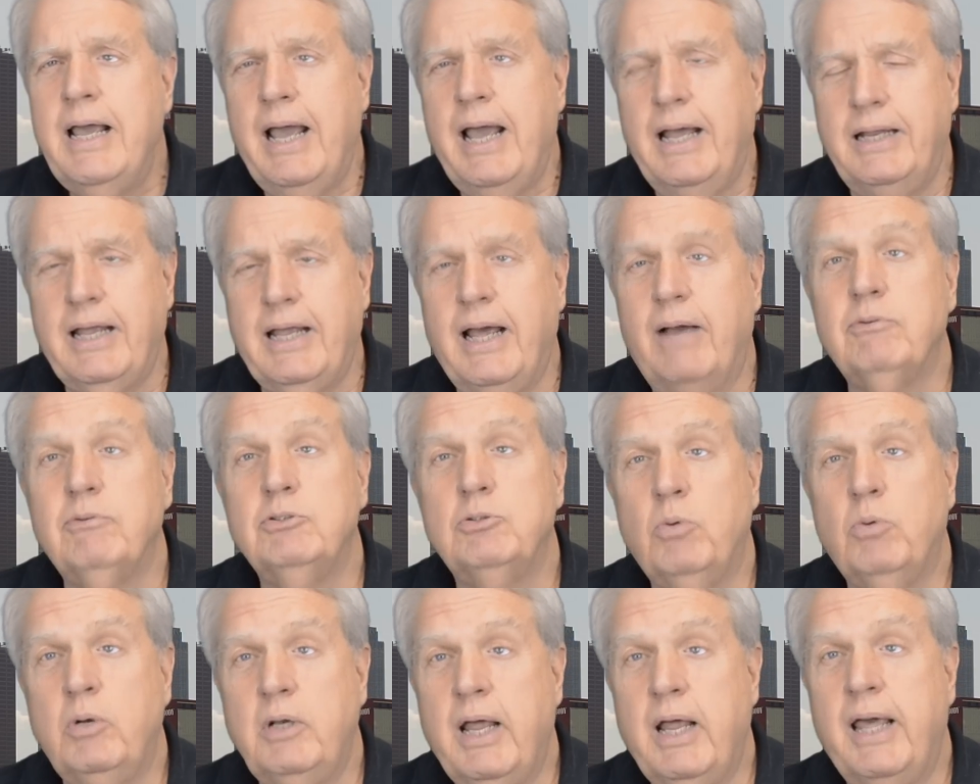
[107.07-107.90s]
and that
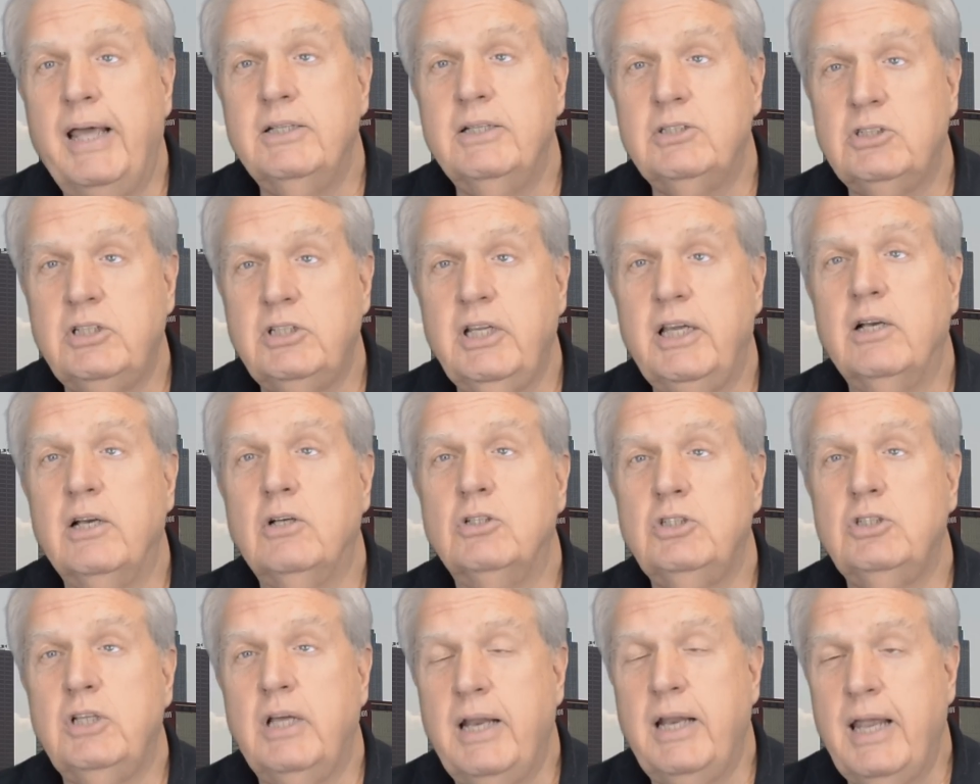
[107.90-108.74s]
was when Nate
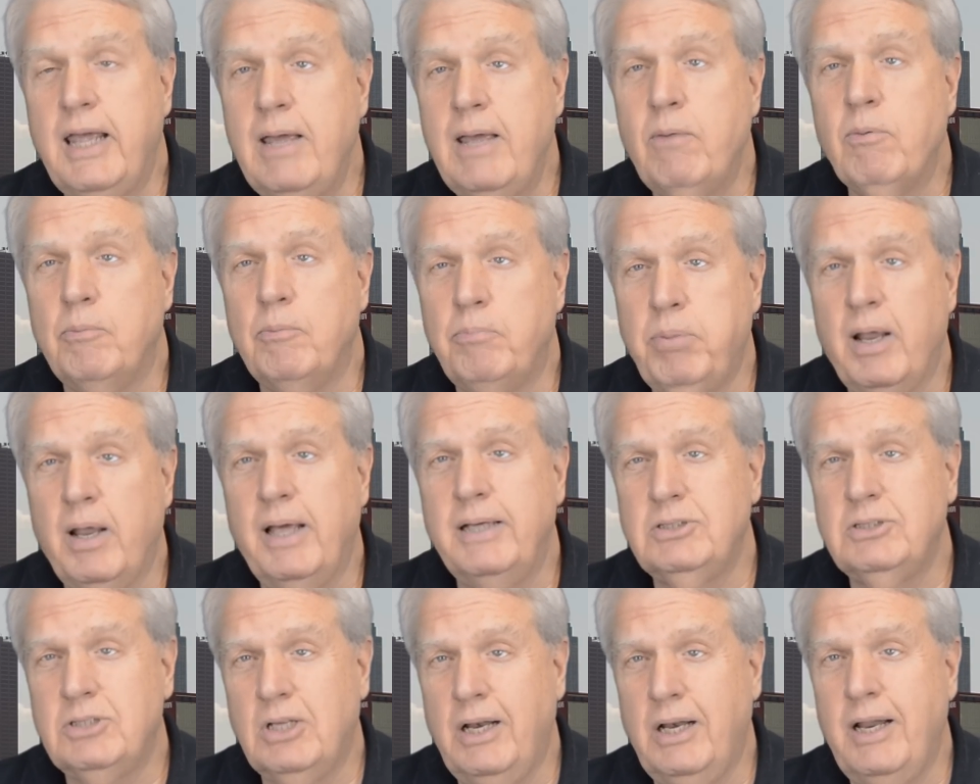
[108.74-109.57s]
Steele said he would
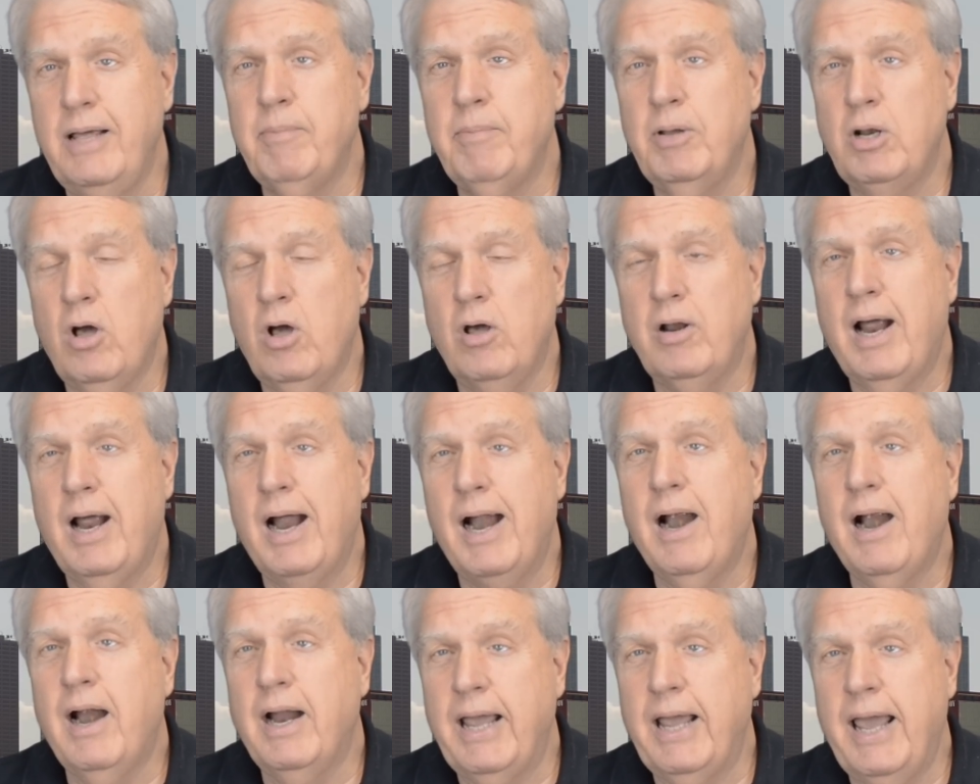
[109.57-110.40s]
place a limit on
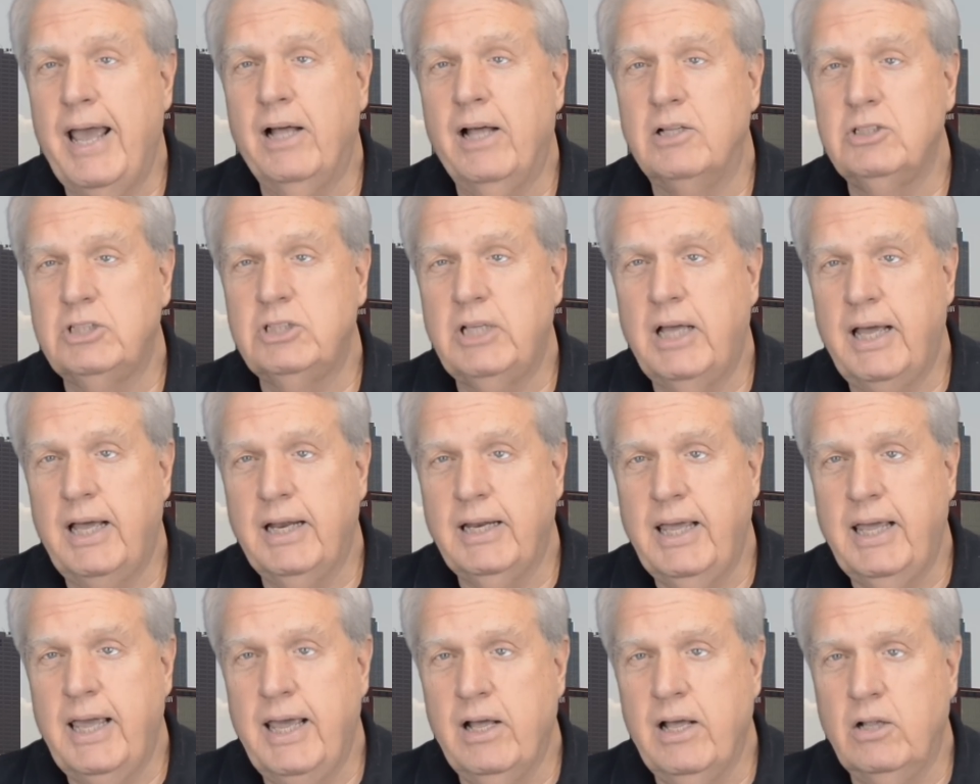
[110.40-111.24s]
hiring
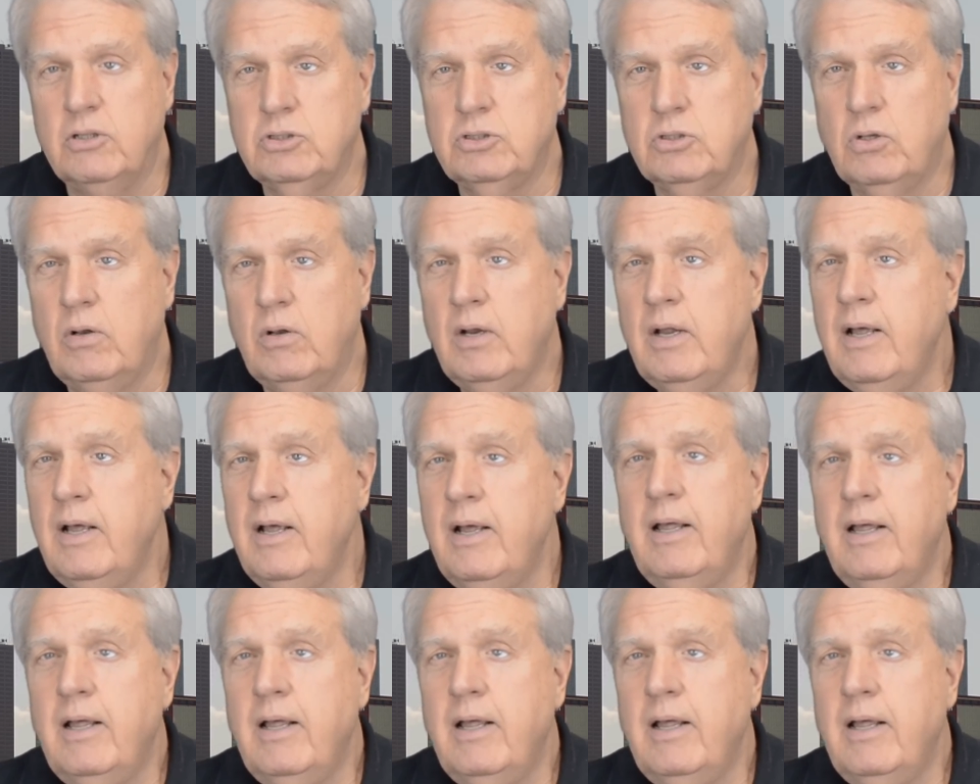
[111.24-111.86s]
outside counsel.